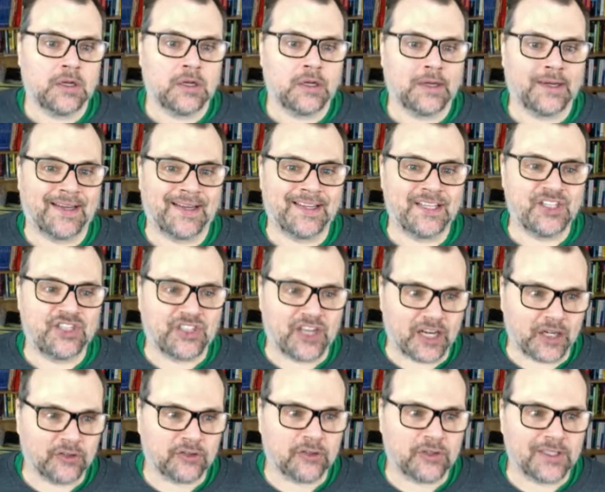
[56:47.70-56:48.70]
In
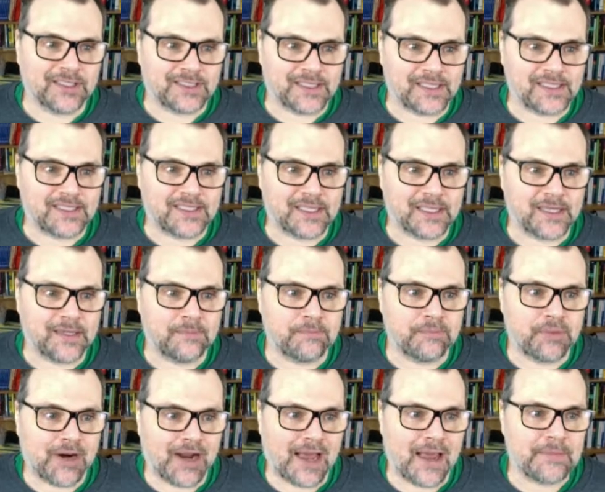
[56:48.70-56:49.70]
general, as I said,
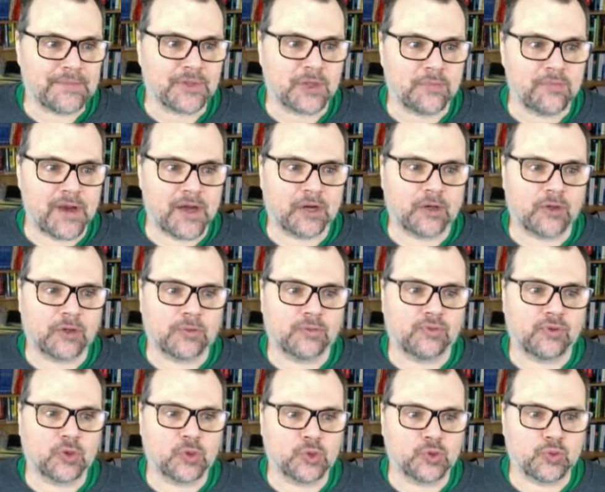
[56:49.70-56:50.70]
perhaps a better
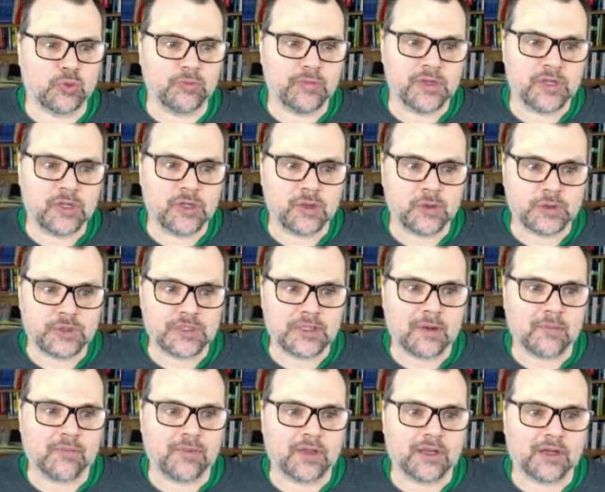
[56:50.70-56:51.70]
approach would be to use
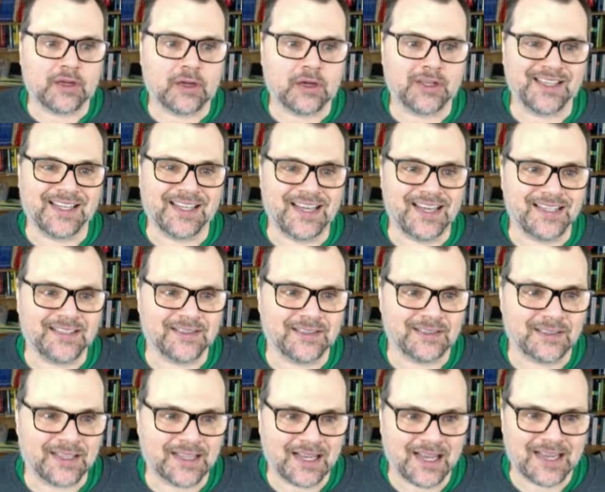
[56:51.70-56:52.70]
something called
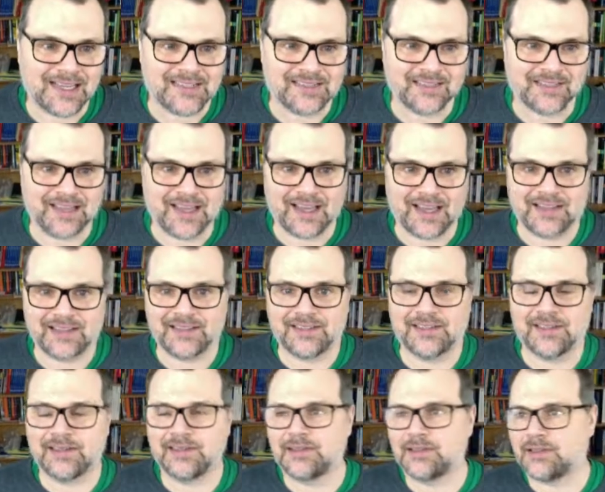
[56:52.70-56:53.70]
latent class
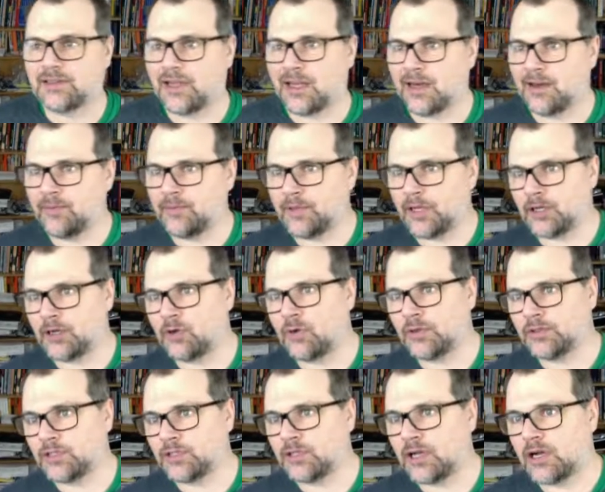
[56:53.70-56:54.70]
analysis. I am not
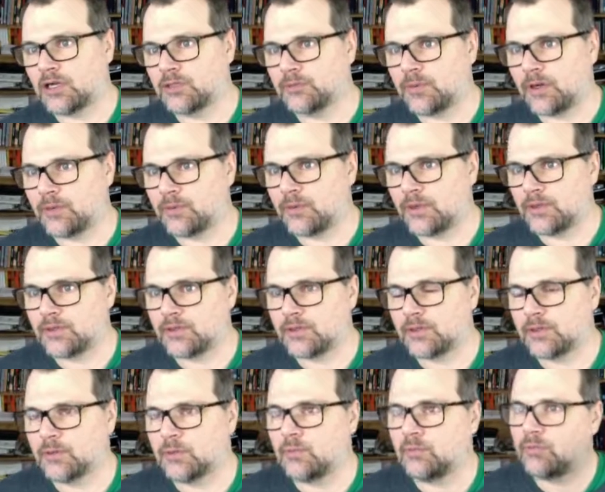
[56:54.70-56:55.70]
going to talk about
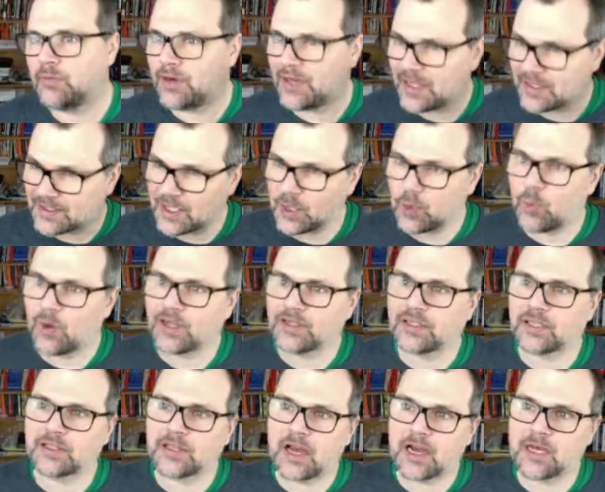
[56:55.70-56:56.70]
this, but I did want
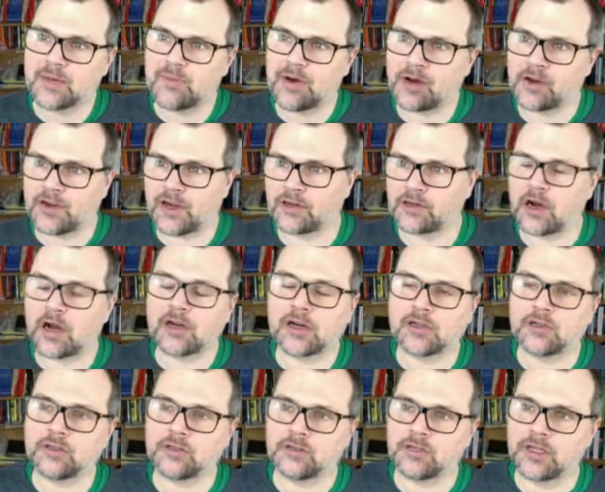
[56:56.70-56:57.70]
to talk about
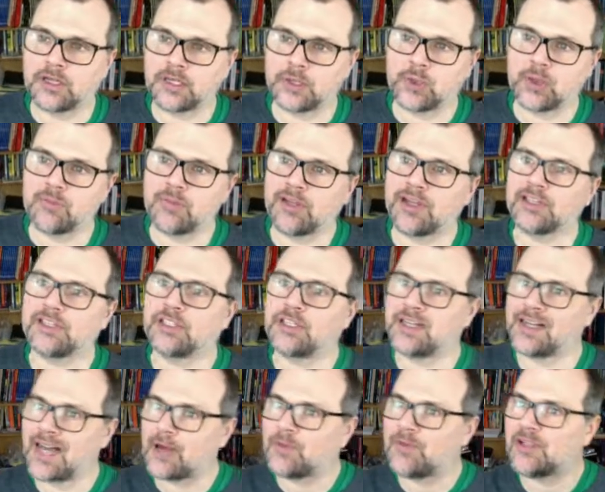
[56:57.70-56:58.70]
hierarchical clustering because it
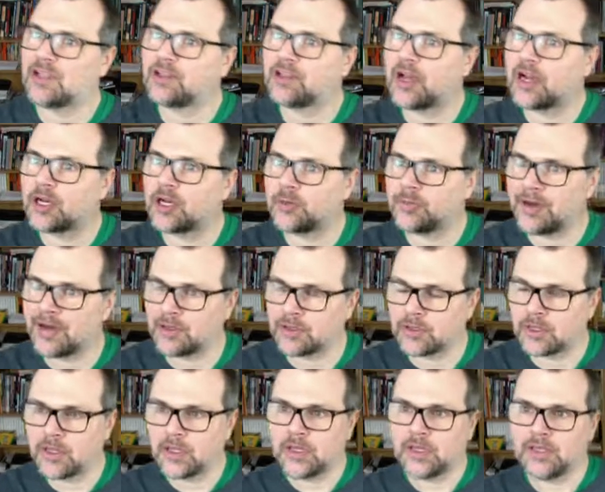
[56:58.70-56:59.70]
allowed me to talk
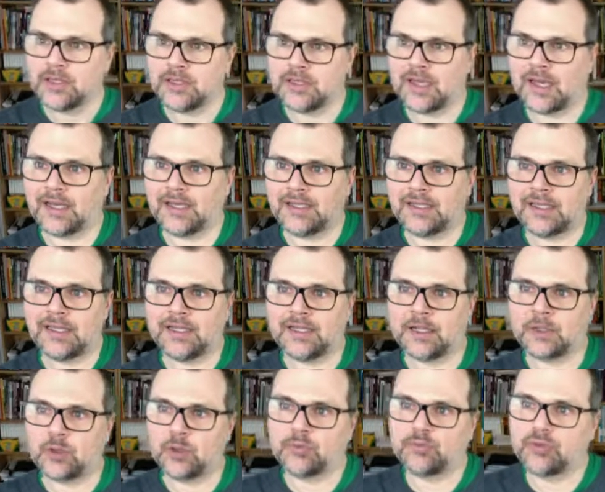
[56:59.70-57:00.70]
about the idea
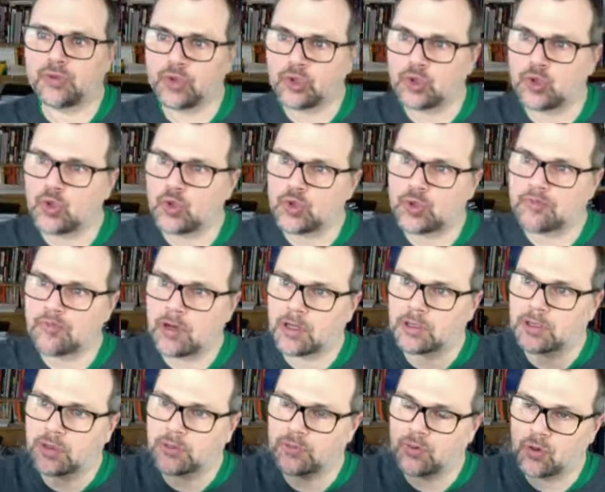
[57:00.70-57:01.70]
that you produce
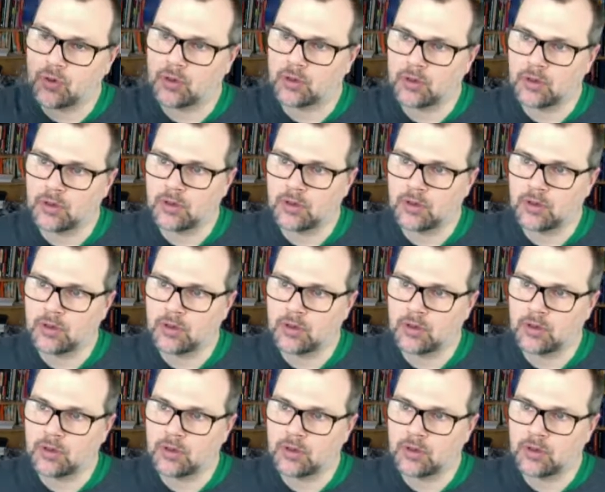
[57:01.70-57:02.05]
multiple